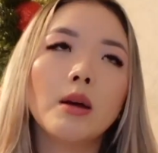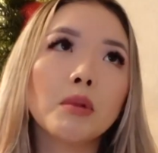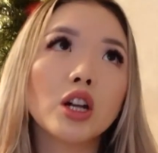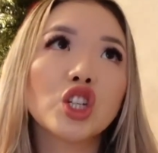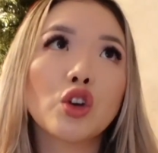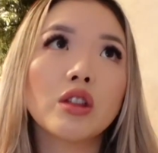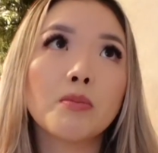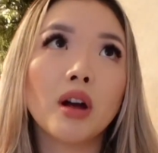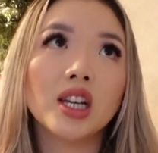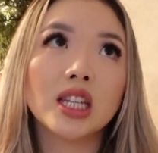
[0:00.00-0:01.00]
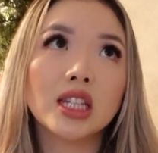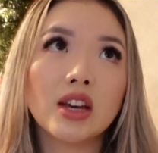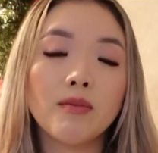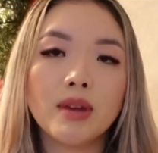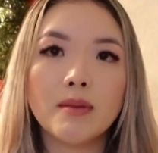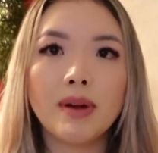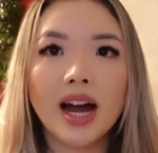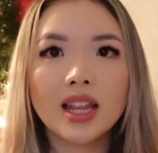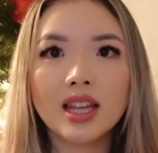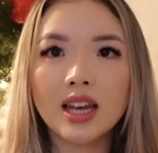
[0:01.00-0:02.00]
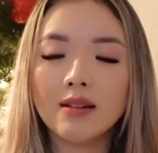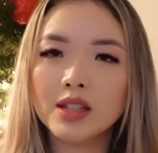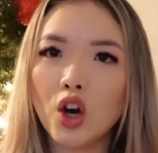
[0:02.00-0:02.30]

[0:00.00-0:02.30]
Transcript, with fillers: I'm gonna show you the process of me buying the gifts